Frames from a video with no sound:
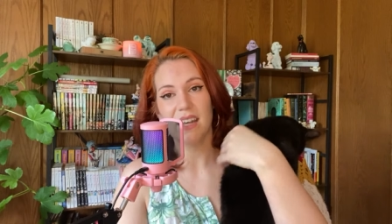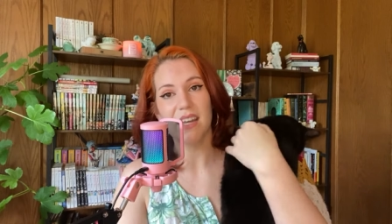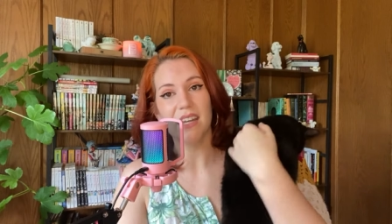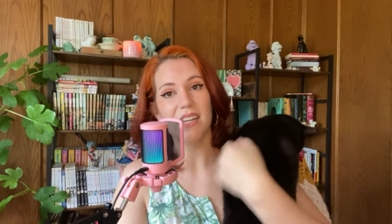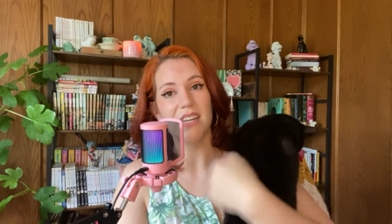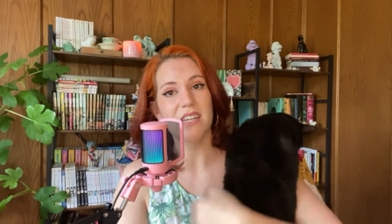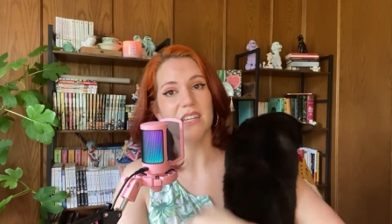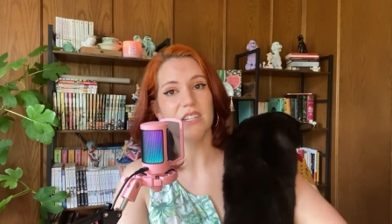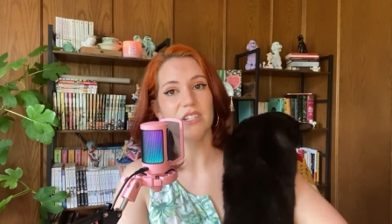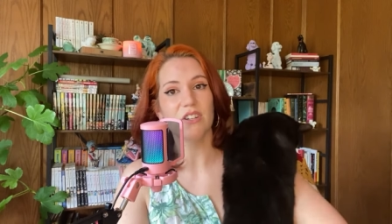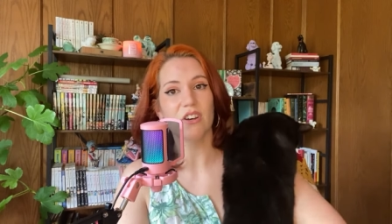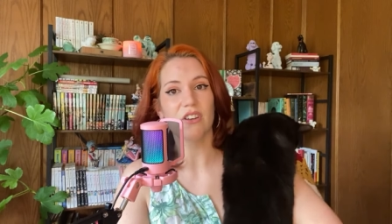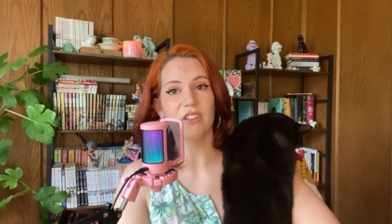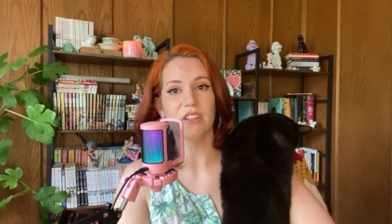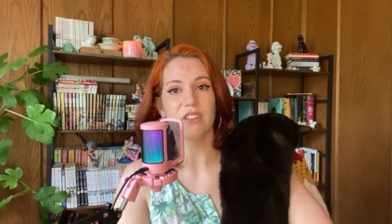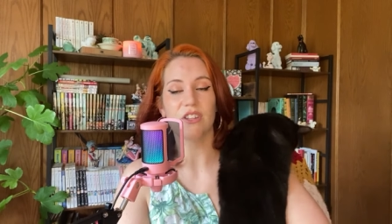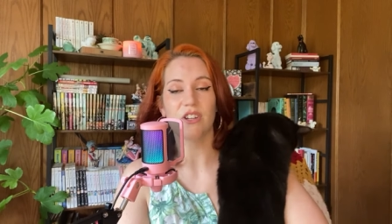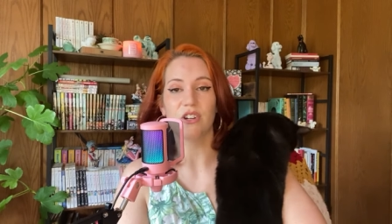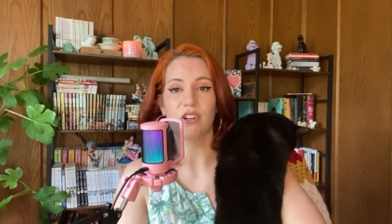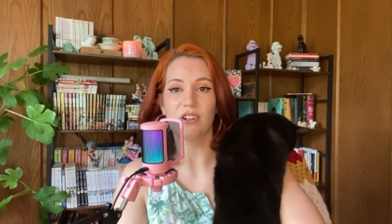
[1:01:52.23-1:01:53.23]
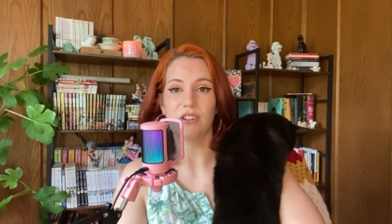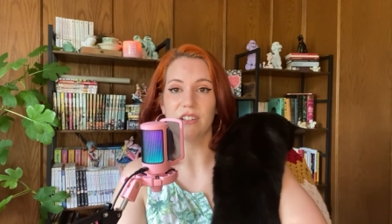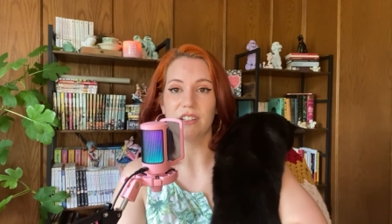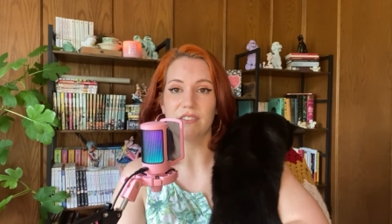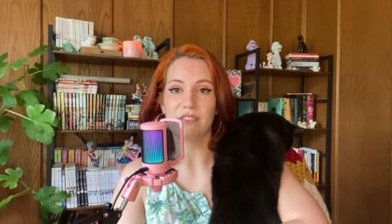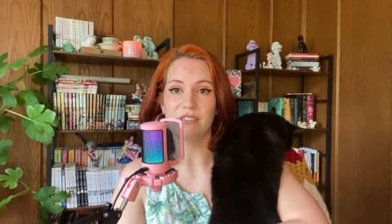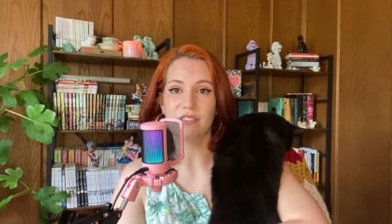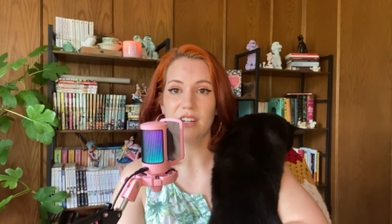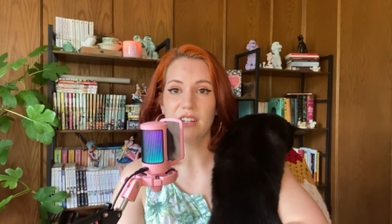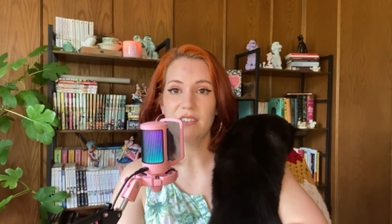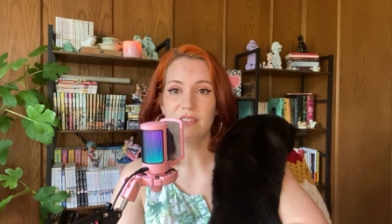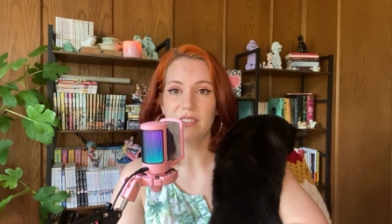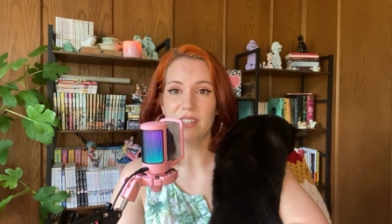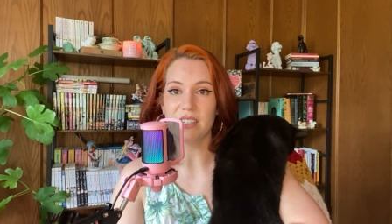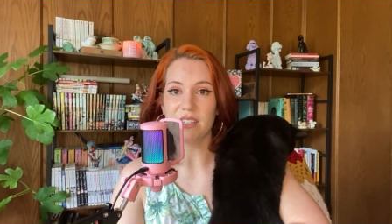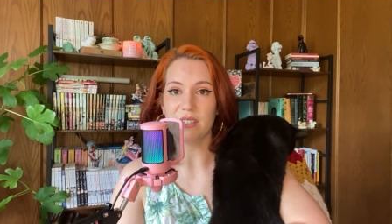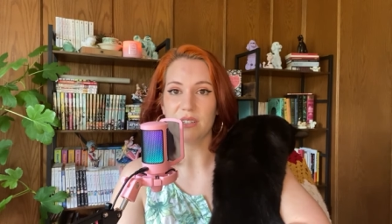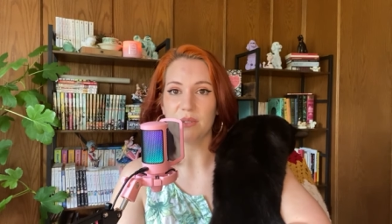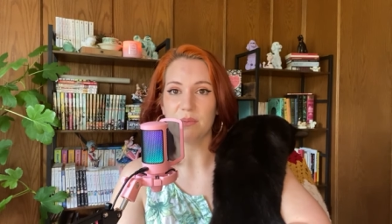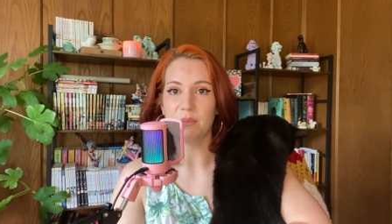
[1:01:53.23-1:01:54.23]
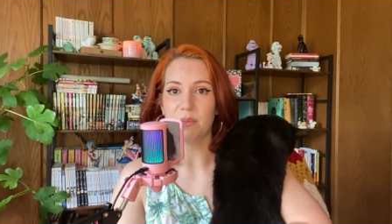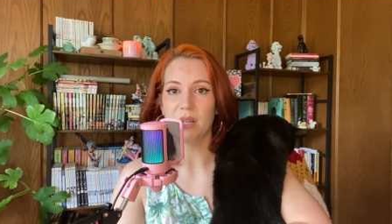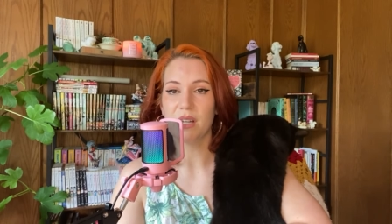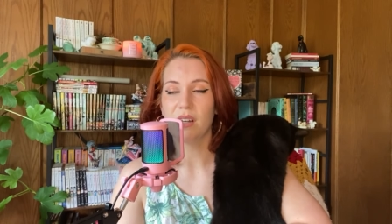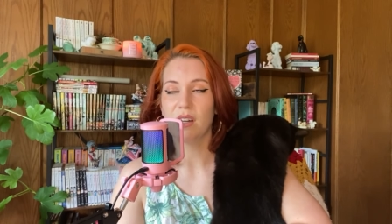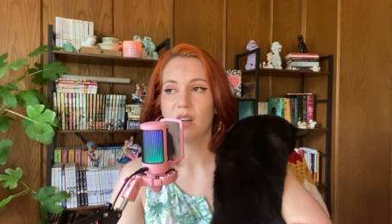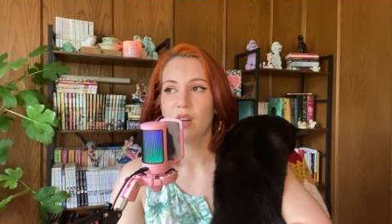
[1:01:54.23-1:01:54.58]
and he saw that the girl in front of him